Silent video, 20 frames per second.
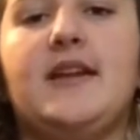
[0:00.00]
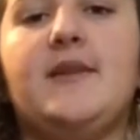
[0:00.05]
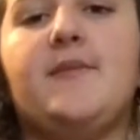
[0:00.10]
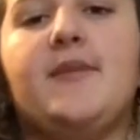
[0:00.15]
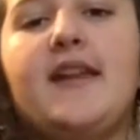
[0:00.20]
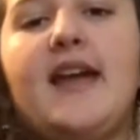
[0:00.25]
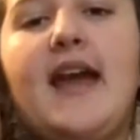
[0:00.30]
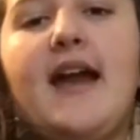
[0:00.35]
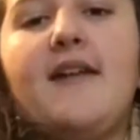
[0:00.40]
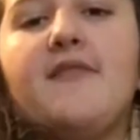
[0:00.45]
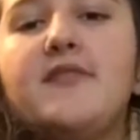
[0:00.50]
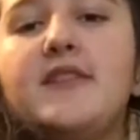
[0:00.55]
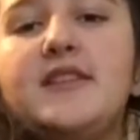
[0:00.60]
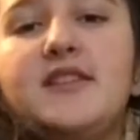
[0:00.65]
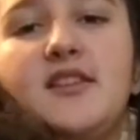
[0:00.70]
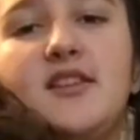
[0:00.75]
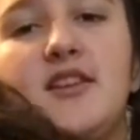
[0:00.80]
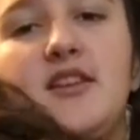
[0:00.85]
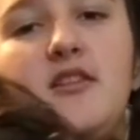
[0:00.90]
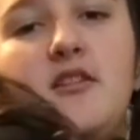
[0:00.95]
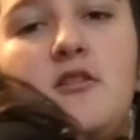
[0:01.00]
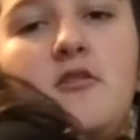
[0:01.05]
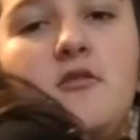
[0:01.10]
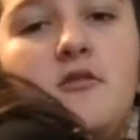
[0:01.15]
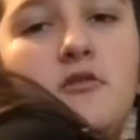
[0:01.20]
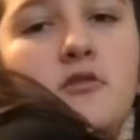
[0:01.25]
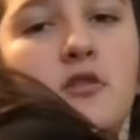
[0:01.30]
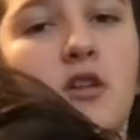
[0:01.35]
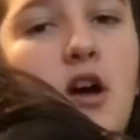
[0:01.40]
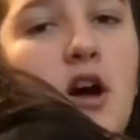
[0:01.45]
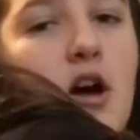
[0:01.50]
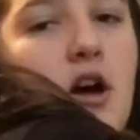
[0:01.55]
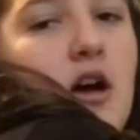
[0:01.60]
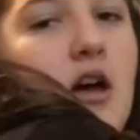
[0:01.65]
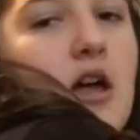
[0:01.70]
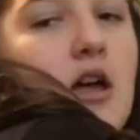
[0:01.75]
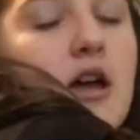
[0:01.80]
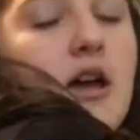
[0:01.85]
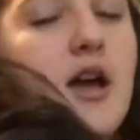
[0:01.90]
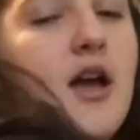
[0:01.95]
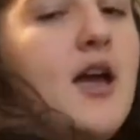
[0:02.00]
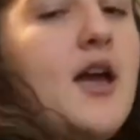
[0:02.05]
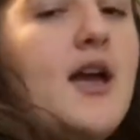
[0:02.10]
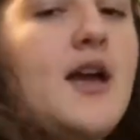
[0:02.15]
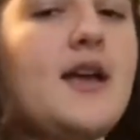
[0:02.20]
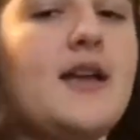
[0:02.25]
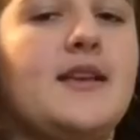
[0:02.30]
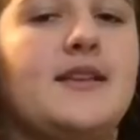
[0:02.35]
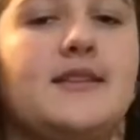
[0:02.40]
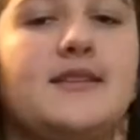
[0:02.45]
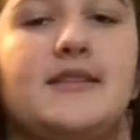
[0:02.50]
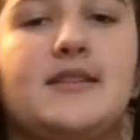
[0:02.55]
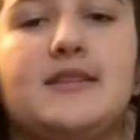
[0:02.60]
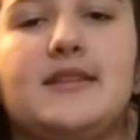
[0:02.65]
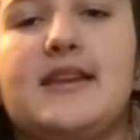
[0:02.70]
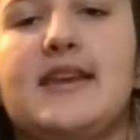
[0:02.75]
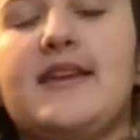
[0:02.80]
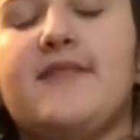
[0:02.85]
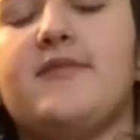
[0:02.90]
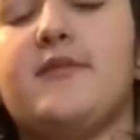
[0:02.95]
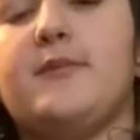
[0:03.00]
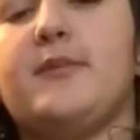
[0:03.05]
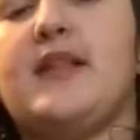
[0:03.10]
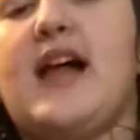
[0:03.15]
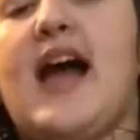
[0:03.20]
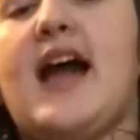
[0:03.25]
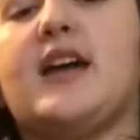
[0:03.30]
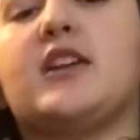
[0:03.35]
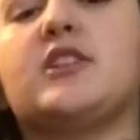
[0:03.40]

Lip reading: But I have this cute long sleeve black